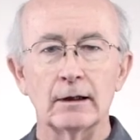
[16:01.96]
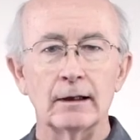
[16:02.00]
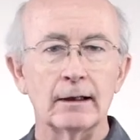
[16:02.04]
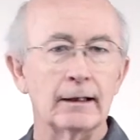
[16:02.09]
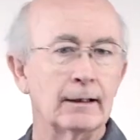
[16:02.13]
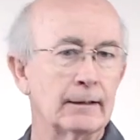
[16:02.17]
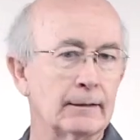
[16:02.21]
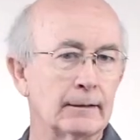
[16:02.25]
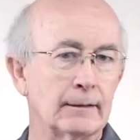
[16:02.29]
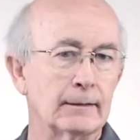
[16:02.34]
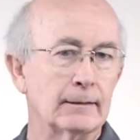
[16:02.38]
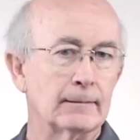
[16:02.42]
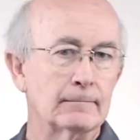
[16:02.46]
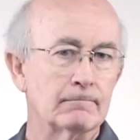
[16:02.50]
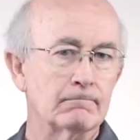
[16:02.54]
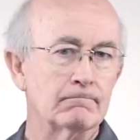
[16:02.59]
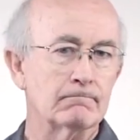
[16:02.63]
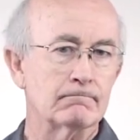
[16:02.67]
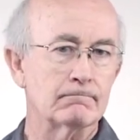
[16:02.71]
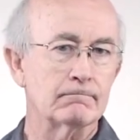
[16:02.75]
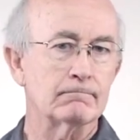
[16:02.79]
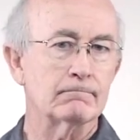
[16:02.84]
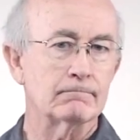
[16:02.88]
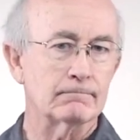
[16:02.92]
and
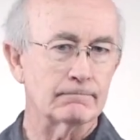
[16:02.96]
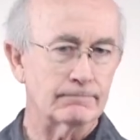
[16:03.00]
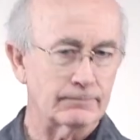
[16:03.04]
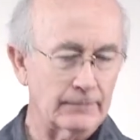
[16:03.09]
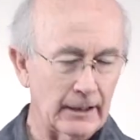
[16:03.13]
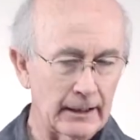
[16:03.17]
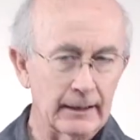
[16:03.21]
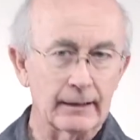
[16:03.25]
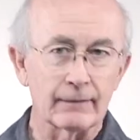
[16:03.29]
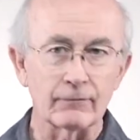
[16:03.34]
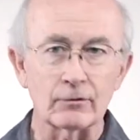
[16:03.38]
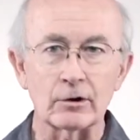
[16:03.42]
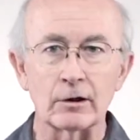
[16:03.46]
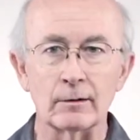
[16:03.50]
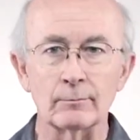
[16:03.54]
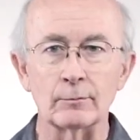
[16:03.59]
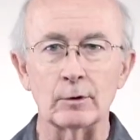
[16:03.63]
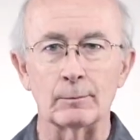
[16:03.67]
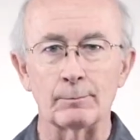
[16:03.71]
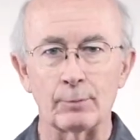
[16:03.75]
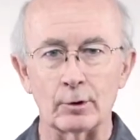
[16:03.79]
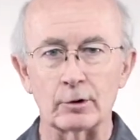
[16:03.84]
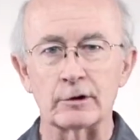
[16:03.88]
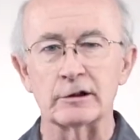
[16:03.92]
they have come
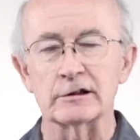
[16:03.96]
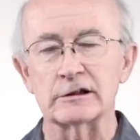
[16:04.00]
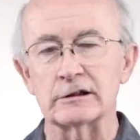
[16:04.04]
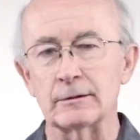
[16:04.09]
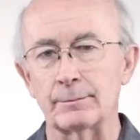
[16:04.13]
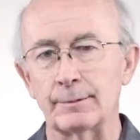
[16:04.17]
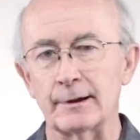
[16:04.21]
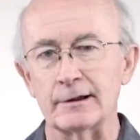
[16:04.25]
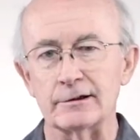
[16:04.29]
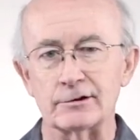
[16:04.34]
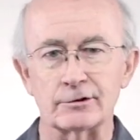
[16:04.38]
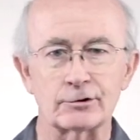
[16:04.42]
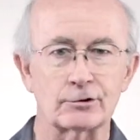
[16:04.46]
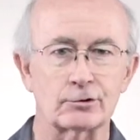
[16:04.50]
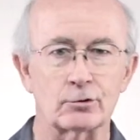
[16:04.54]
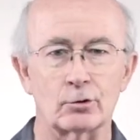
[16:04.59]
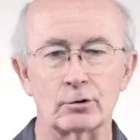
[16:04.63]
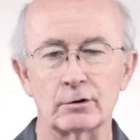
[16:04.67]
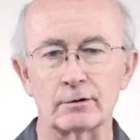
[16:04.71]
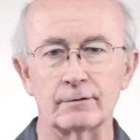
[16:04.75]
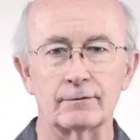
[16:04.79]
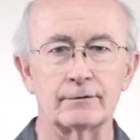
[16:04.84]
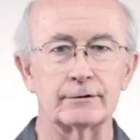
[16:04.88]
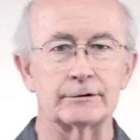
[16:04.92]
to participate
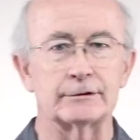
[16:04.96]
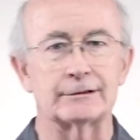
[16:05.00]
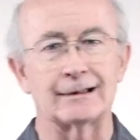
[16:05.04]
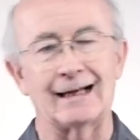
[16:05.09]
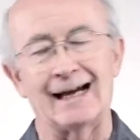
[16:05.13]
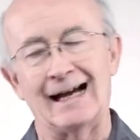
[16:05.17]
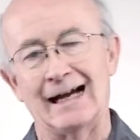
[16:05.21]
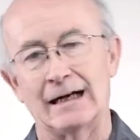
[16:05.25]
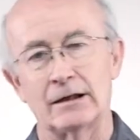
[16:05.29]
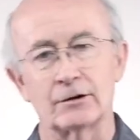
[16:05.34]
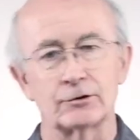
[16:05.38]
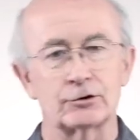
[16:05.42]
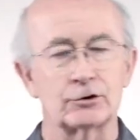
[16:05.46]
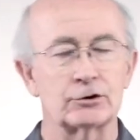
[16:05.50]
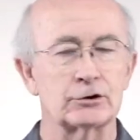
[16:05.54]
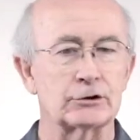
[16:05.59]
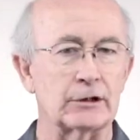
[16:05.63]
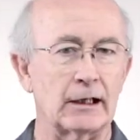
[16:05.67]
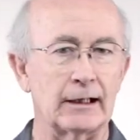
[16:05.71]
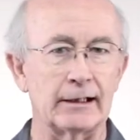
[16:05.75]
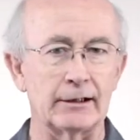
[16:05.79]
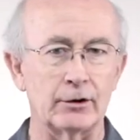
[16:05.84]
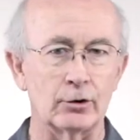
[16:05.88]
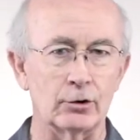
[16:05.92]
sort of as
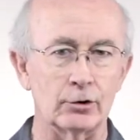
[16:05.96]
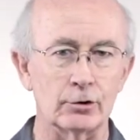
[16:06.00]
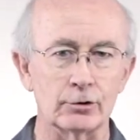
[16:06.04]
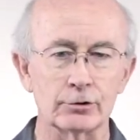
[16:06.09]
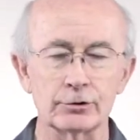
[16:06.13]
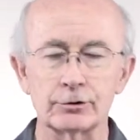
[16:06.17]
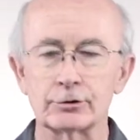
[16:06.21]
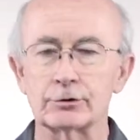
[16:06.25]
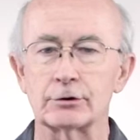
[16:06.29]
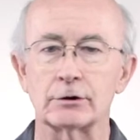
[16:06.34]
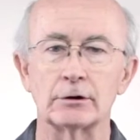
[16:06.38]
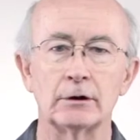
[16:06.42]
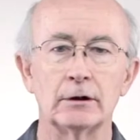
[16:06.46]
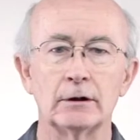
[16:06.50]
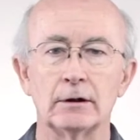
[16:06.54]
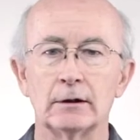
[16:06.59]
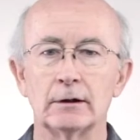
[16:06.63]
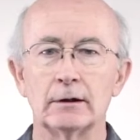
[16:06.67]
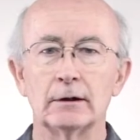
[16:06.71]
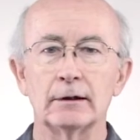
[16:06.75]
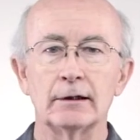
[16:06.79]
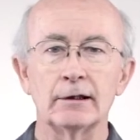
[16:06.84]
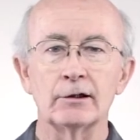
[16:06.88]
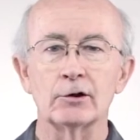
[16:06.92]
outsiders
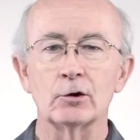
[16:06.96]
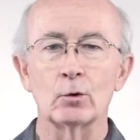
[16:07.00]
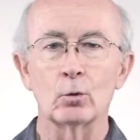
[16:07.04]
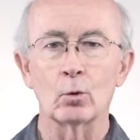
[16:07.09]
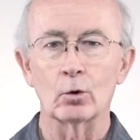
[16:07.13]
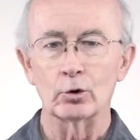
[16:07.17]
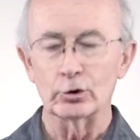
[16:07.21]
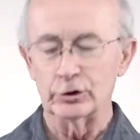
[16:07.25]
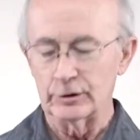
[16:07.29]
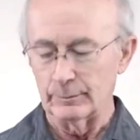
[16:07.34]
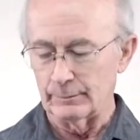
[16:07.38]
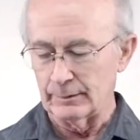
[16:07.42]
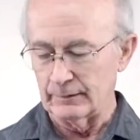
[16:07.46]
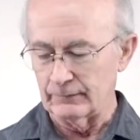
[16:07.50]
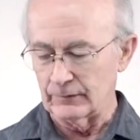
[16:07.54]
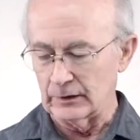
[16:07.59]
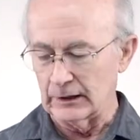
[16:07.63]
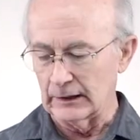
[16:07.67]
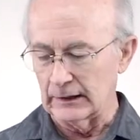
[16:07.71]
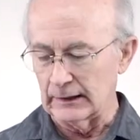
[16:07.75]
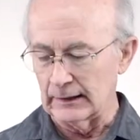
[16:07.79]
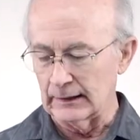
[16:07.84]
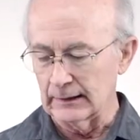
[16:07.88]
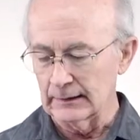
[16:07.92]
in the worship of
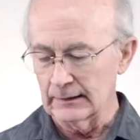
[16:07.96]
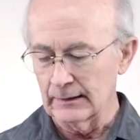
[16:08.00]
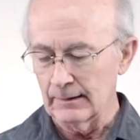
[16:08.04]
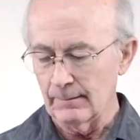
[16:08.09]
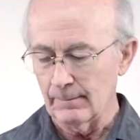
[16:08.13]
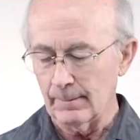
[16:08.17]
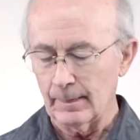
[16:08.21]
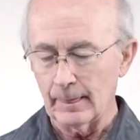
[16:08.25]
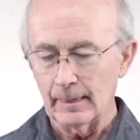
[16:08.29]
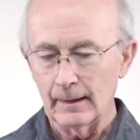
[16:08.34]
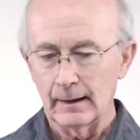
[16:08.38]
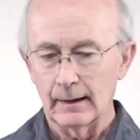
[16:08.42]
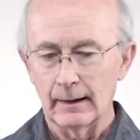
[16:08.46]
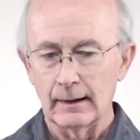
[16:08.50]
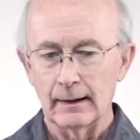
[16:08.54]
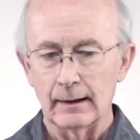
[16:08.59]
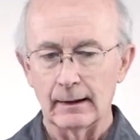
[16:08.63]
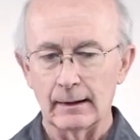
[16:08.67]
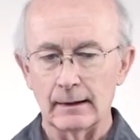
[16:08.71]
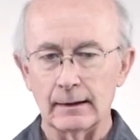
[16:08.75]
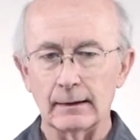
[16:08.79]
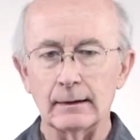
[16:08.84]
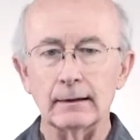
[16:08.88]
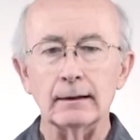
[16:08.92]
God,
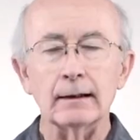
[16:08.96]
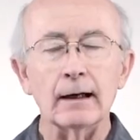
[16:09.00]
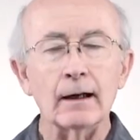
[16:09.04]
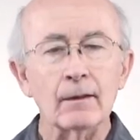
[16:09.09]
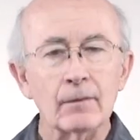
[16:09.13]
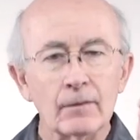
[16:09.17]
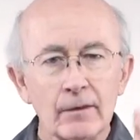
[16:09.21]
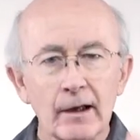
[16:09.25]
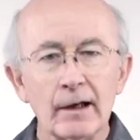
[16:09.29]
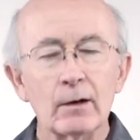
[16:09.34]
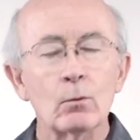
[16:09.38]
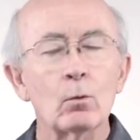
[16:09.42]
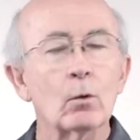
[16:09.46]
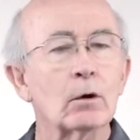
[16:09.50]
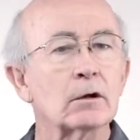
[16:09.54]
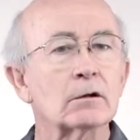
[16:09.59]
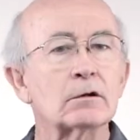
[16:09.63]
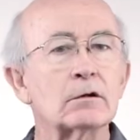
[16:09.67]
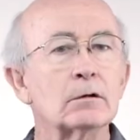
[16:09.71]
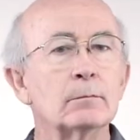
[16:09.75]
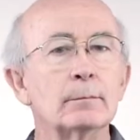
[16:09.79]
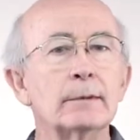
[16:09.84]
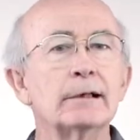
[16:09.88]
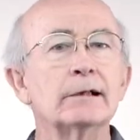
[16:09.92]
and they
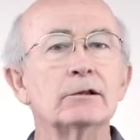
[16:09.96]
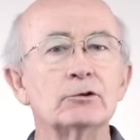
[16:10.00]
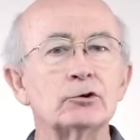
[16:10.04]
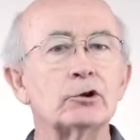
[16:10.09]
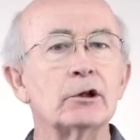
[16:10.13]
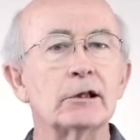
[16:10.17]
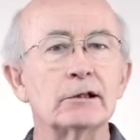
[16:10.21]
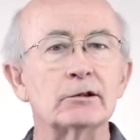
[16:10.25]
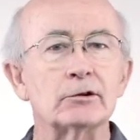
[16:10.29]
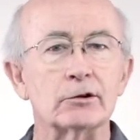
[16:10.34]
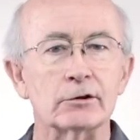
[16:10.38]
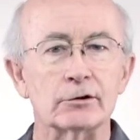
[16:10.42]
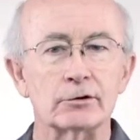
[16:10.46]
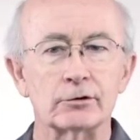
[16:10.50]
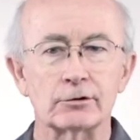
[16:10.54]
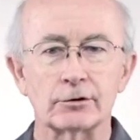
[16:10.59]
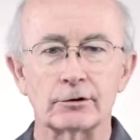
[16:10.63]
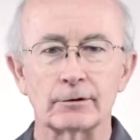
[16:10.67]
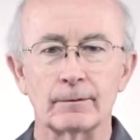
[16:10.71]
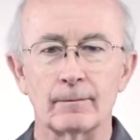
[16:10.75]
want to meet Jesus.